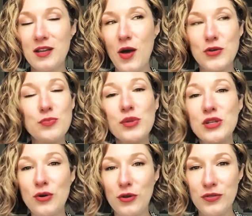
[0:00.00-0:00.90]
goes
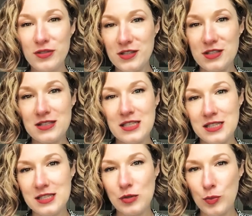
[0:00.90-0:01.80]
beyond
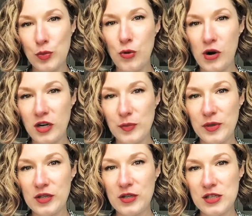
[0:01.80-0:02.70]
this support
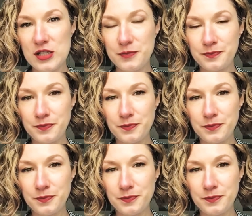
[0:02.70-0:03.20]
because